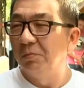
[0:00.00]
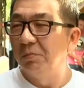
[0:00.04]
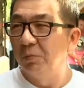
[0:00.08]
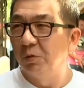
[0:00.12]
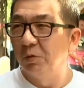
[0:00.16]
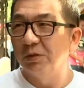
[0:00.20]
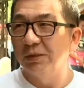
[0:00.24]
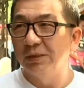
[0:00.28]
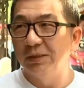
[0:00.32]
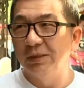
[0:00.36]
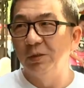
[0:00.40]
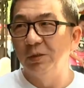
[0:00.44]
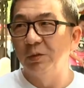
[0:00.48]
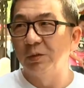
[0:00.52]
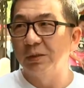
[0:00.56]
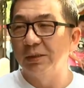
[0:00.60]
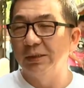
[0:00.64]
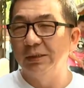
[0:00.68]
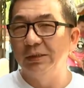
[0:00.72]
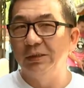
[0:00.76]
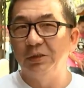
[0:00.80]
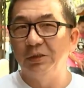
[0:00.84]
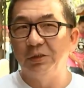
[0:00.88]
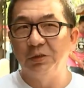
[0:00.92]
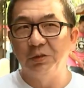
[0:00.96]
Mostly local
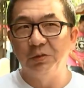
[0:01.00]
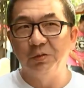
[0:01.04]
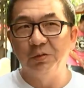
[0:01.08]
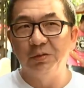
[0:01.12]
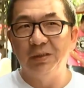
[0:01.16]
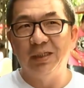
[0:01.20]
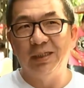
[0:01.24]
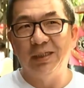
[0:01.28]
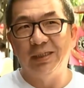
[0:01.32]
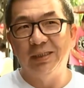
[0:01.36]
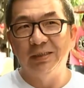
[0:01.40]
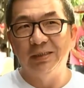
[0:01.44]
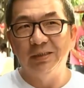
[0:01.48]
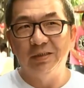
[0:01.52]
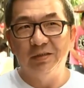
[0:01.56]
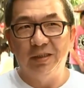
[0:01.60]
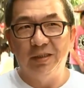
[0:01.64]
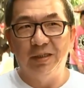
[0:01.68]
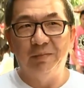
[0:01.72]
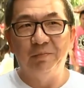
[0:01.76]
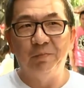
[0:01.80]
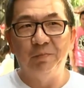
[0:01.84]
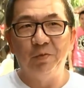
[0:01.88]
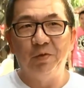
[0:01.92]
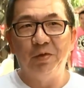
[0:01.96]
issues like, you know,
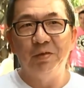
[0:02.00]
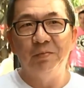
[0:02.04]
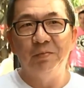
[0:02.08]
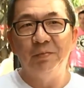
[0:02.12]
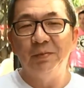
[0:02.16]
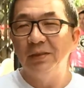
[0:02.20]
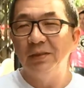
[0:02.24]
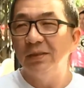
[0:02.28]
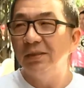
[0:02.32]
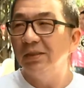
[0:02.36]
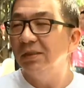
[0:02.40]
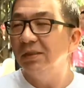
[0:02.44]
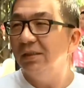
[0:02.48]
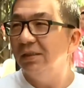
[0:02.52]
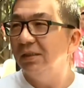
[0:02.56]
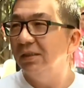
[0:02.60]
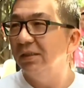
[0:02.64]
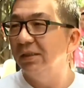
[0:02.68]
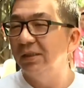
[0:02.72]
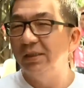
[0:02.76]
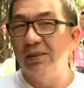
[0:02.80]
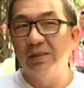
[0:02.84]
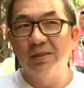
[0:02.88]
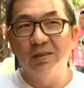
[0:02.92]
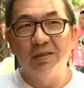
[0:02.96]
employment,
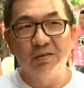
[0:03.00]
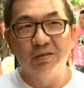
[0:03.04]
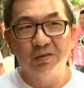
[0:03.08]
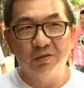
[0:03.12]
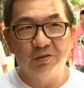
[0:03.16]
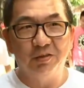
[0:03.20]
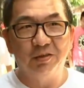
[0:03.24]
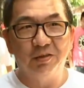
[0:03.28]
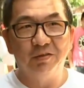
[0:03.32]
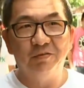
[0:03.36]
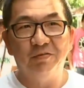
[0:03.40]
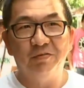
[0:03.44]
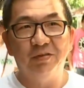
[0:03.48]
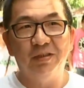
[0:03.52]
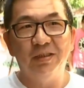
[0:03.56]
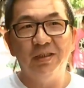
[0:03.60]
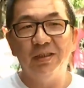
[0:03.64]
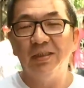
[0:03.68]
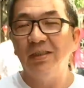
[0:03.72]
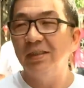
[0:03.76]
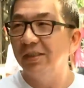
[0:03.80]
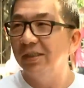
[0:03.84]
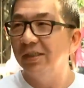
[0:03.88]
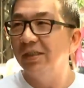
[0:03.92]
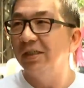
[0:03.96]
you know, traffic.